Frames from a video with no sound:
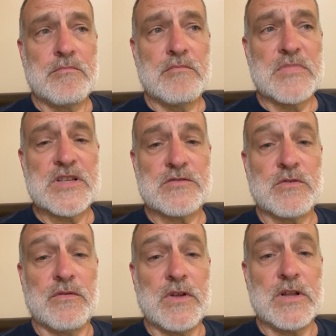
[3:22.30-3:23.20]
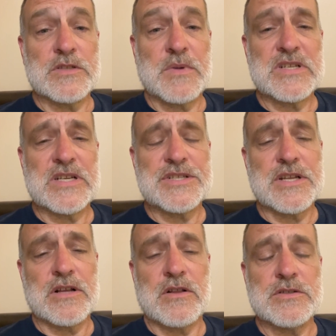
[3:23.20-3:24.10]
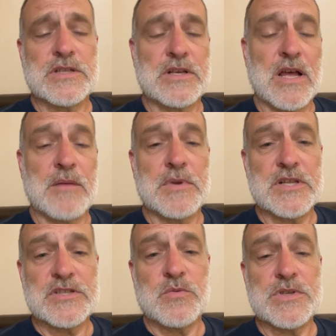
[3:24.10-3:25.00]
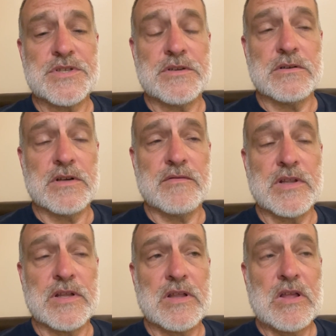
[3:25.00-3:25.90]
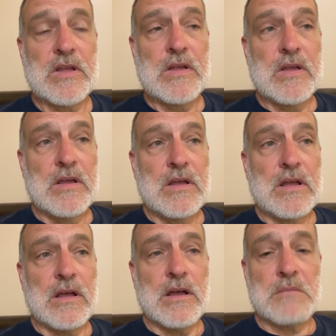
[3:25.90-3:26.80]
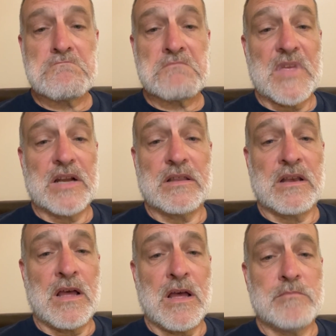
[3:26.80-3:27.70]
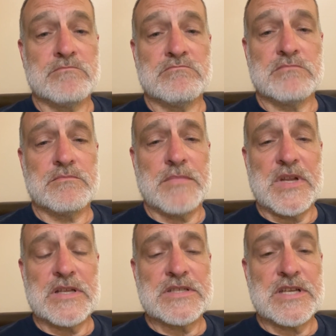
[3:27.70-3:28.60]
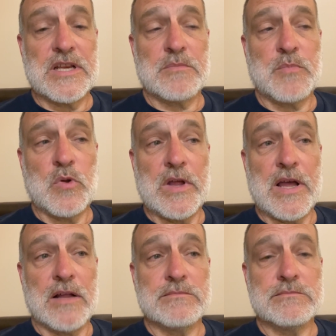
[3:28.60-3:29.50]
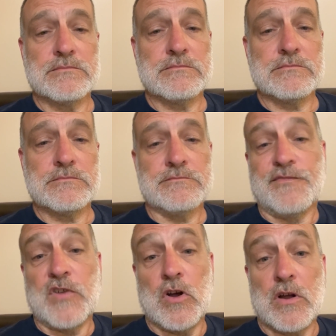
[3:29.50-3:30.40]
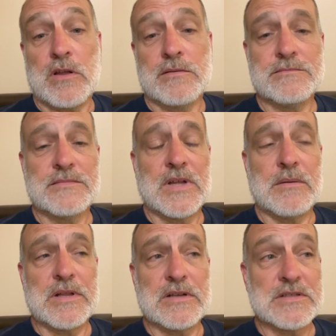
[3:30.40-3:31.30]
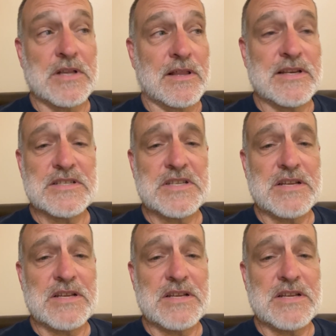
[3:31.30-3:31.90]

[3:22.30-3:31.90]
Just real fun, especially as you get close to the top and it gets twistier and everything. Got to the top, big scenic pull out, fog. I mean, there's nothing to see.